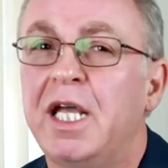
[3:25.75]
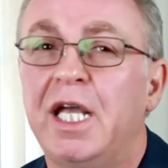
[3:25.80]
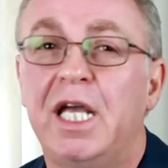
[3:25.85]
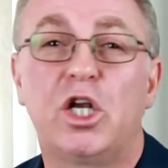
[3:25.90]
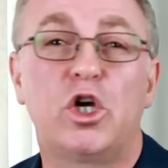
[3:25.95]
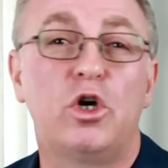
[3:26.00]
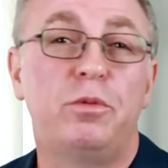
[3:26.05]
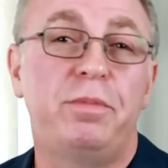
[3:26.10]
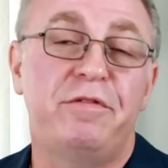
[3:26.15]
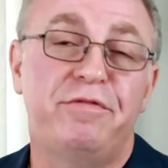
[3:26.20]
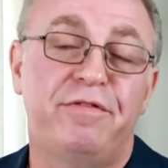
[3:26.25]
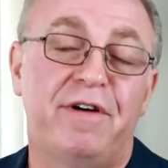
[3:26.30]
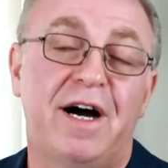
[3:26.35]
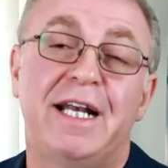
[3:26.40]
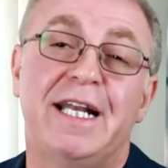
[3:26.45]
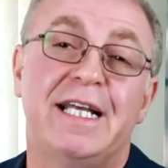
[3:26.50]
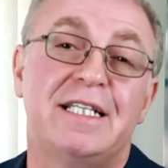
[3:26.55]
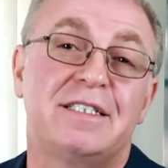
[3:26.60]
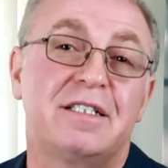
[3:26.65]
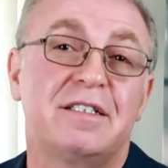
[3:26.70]
It could be
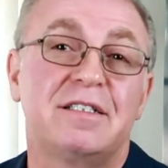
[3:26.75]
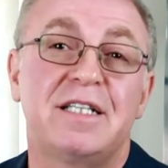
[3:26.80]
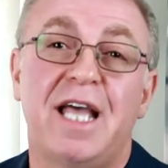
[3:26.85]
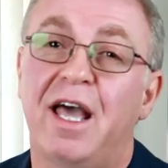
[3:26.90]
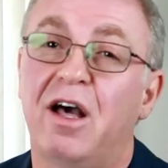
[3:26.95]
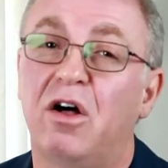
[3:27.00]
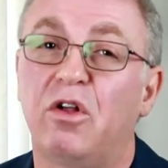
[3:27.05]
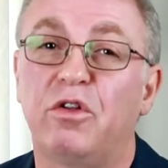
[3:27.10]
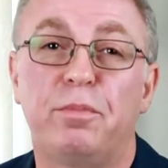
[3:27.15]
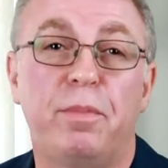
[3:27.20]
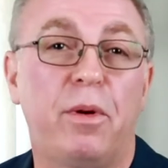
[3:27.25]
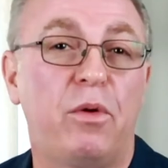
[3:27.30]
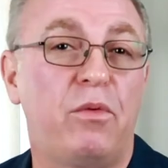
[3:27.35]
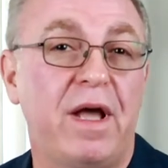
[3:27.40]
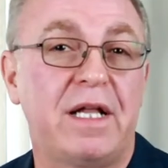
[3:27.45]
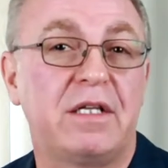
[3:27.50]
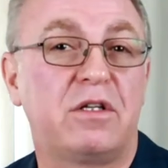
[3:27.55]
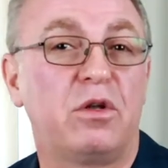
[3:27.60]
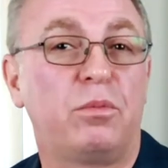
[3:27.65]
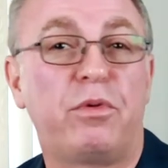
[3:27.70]
finances, health,
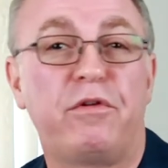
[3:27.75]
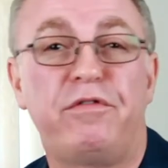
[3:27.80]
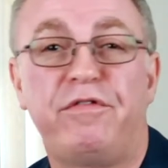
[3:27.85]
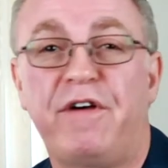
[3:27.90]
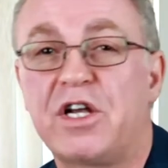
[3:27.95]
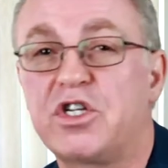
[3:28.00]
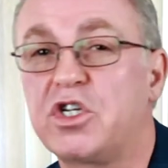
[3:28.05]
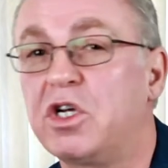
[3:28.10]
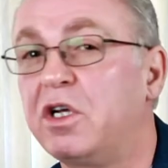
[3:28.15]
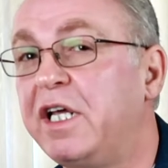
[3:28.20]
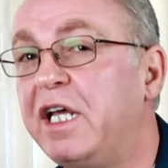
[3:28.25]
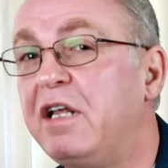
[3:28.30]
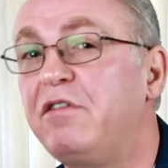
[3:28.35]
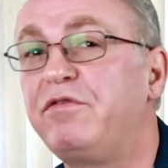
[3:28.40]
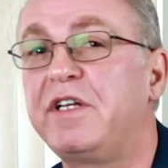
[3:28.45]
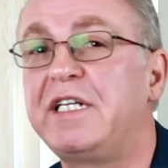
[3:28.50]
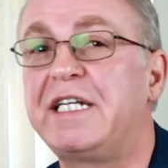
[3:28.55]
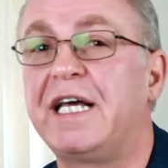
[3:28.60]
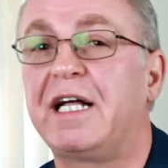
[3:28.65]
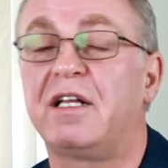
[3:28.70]
parental, professional,
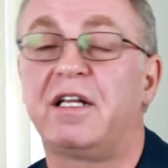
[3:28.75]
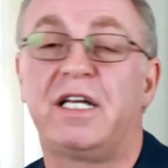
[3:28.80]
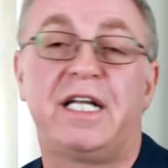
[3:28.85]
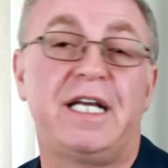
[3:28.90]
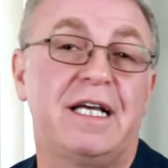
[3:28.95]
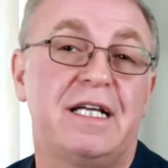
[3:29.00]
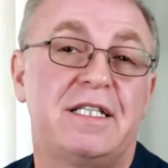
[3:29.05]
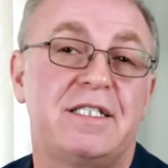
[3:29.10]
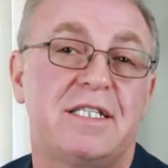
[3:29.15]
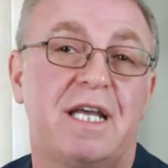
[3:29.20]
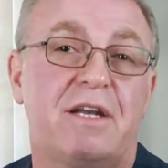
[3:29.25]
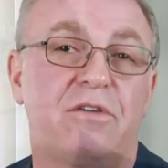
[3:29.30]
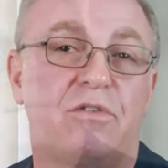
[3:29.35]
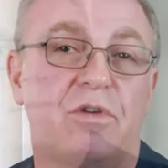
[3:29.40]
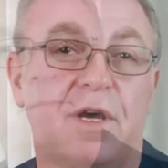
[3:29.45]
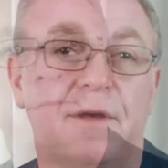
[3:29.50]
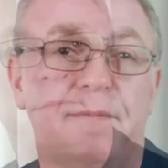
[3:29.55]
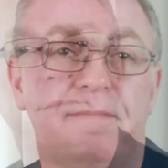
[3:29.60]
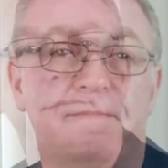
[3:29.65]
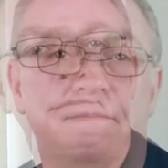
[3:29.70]
infidelity,
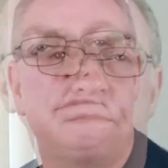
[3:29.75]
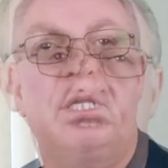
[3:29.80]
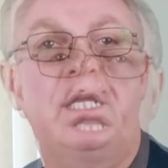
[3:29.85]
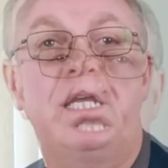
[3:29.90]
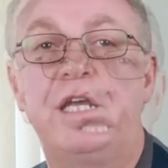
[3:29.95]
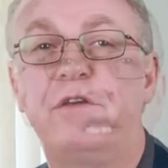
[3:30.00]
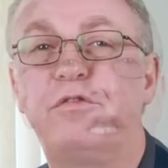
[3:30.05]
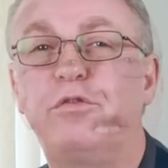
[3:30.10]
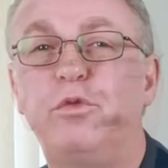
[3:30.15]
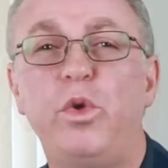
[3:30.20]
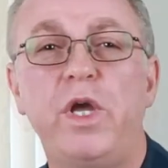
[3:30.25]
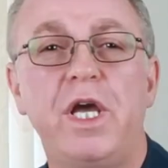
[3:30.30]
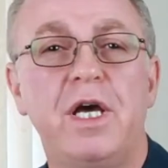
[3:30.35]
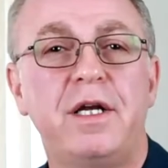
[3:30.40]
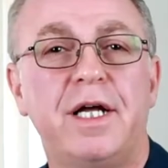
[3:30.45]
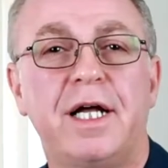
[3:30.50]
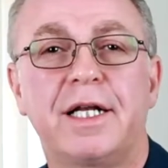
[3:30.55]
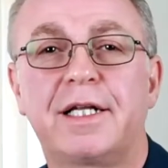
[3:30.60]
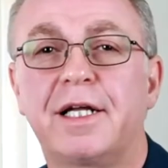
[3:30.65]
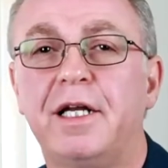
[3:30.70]
etc. If we are
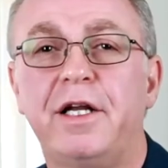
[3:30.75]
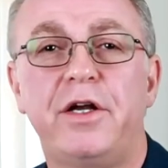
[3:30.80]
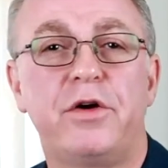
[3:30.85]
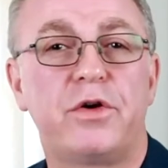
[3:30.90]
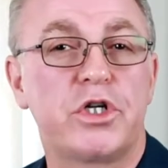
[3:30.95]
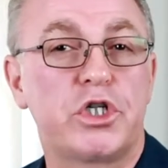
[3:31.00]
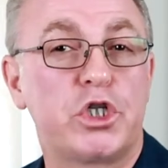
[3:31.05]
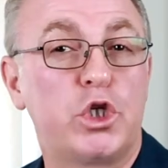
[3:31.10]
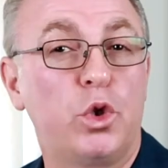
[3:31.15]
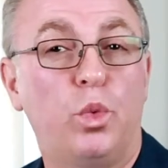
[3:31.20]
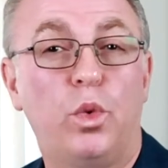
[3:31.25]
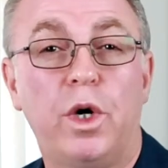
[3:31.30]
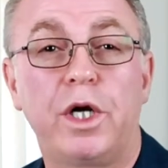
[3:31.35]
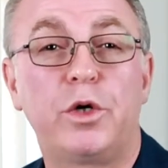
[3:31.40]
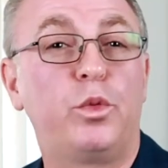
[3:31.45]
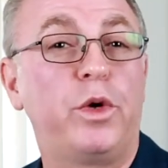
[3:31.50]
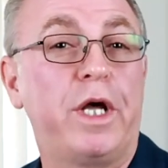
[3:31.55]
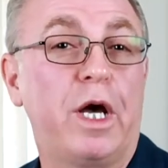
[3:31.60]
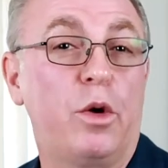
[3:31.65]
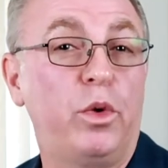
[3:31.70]
not clear as to
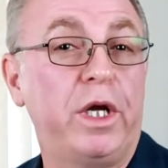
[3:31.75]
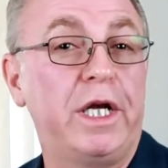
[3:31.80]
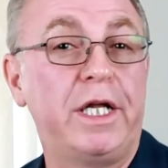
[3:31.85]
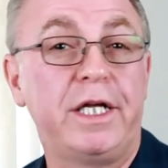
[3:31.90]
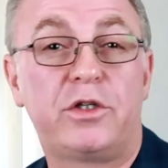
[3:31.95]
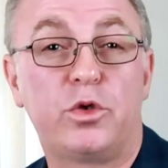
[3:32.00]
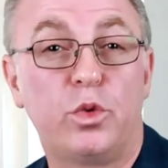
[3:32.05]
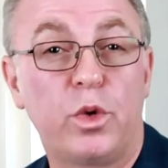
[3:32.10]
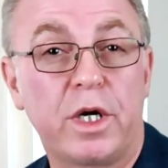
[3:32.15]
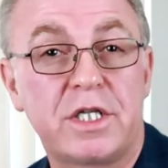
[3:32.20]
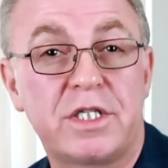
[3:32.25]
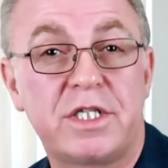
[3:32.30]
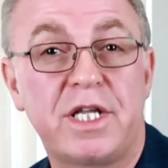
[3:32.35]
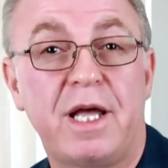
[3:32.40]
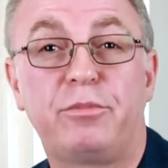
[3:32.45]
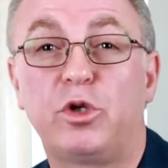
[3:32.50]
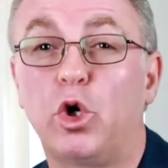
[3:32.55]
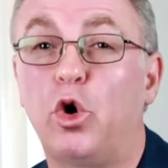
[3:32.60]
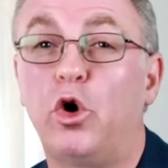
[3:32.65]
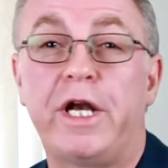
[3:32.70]
what we are willing to
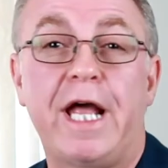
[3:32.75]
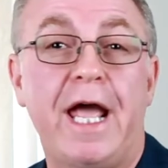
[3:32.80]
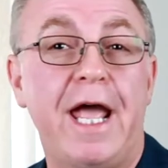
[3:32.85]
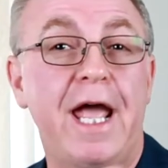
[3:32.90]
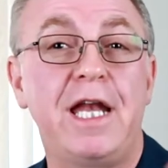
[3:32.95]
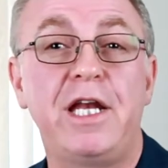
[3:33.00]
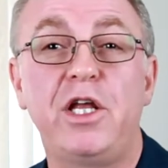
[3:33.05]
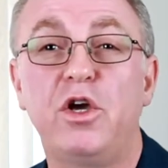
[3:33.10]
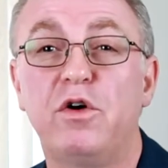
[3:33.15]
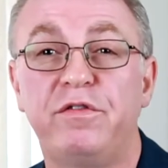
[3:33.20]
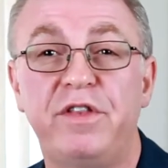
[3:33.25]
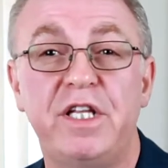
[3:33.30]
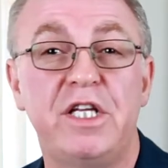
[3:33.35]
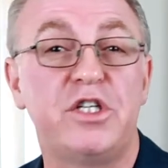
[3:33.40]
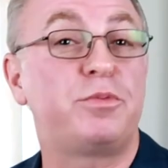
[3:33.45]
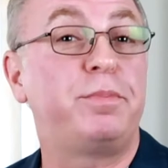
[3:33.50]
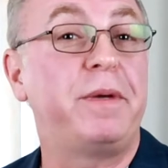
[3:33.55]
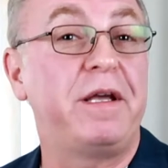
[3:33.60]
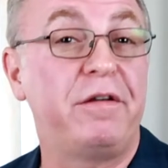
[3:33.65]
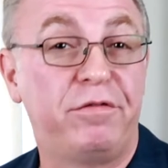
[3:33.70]
accept on any of
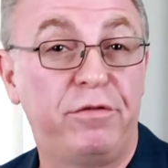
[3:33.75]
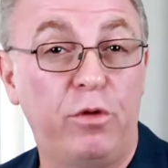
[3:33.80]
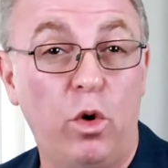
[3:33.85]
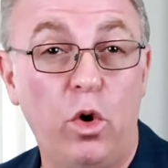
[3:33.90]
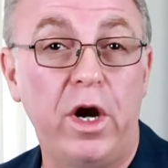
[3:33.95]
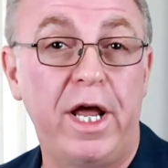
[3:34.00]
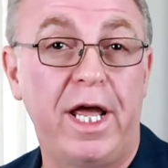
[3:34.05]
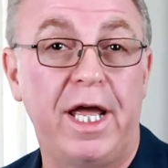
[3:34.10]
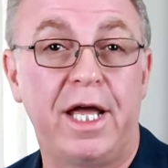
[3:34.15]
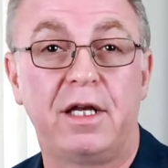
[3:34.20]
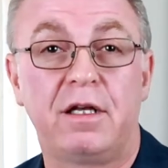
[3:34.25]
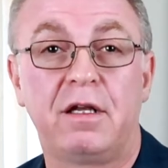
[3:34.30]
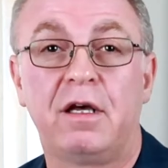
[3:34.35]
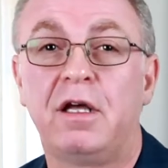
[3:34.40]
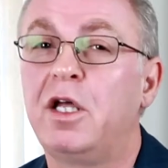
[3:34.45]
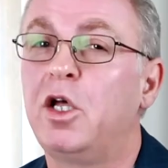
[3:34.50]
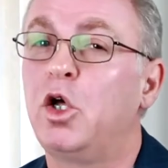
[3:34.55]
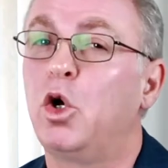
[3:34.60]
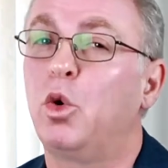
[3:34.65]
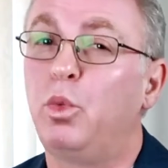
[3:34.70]
these beforehand,
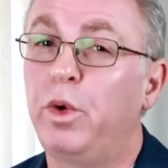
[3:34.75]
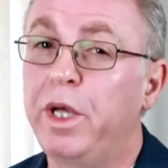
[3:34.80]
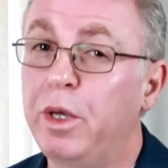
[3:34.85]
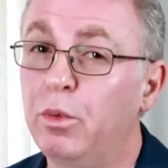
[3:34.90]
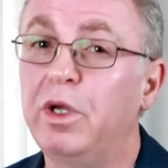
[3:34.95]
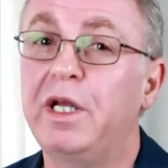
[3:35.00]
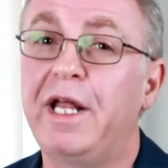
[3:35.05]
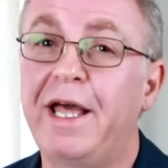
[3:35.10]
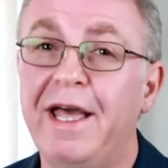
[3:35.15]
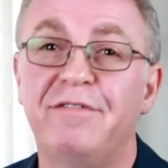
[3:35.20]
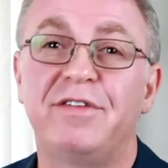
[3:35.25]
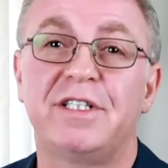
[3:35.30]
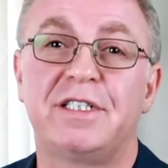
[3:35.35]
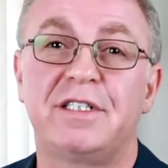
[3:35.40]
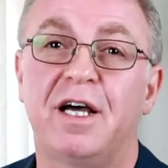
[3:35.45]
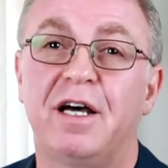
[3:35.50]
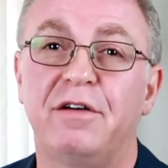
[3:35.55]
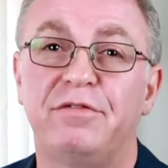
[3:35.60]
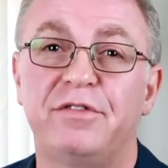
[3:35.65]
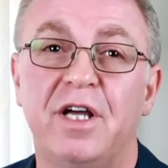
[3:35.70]
we will have a
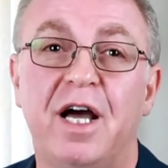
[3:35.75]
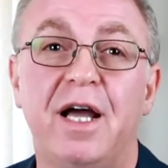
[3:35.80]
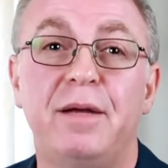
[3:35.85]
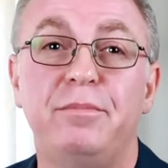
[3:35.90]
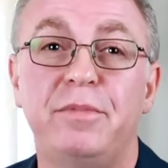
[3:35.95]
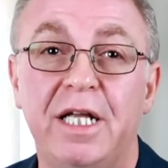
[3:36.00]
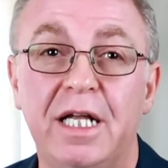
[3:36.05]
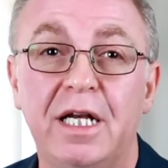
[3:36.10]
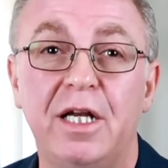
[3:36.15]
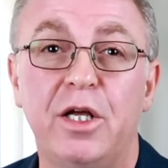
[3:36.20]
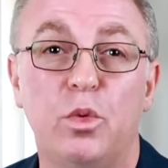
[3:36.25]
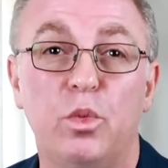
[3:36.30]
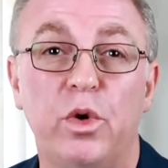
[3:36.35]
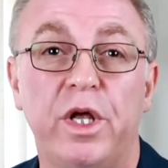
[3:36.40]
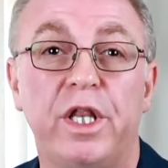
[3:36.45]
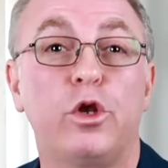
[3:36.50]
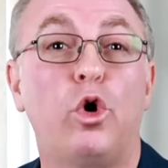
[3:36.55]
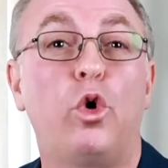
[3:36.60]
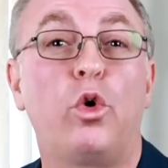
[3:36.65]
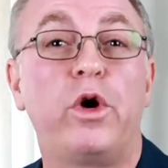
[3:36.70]
tough time dealing
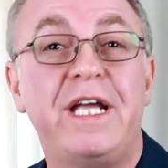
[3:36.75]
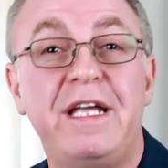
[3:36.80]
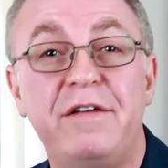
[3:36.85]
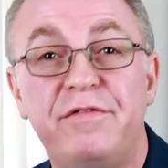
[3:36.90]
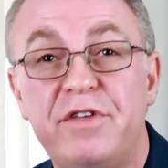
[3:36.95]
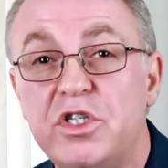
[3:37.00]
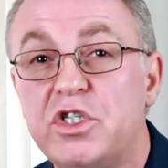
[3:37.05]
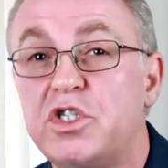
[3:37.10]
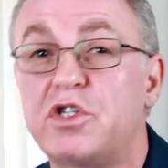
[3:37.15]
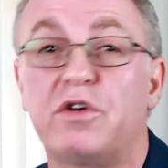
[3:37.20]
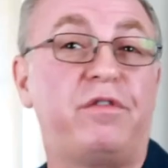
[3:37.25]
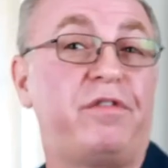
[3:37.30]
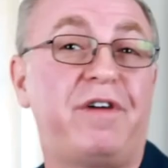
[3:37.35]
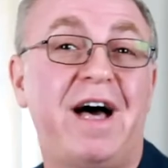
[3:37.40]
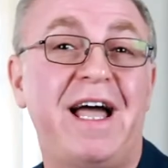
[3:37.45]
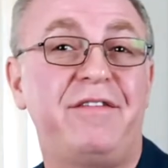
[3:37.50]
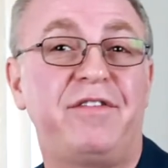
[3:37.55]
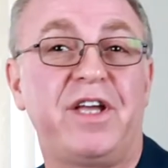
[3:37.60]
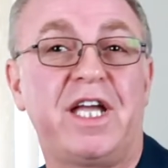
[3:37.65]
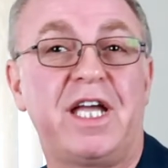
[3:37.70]
with or even
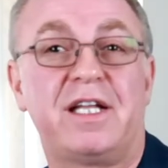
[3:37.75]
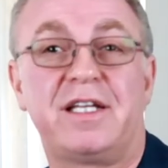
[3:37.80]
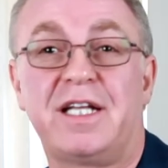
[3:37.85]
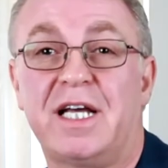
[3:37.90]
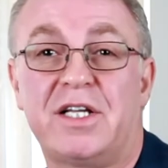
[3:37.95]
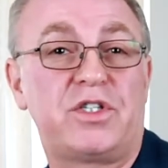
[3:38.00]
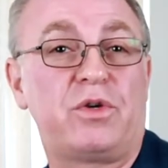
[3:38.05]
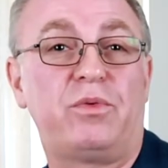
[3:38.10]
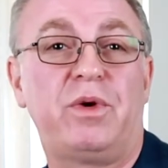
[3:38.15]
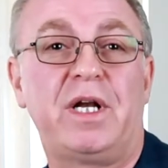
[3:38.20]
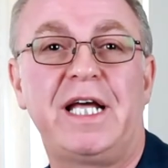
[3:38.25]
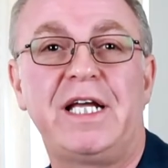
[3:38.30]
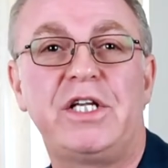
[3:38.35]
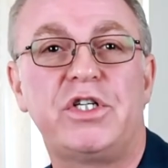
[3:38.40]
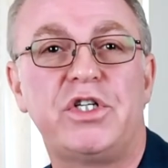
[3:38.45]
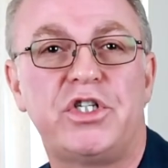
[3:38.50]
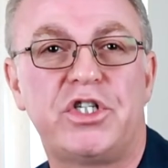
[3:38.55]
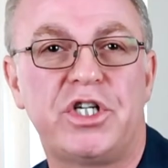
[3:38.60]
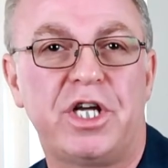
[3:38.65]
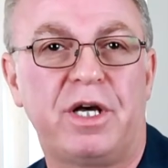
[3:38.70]
surviving it as a
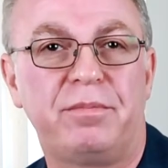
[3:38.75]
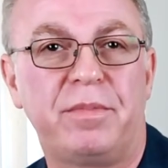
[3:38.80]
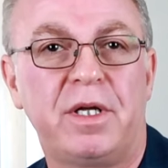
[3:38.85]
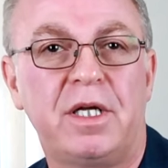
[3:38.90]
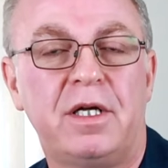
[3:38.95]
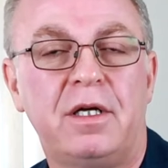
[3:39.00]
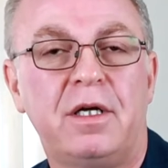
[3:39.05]
relationship.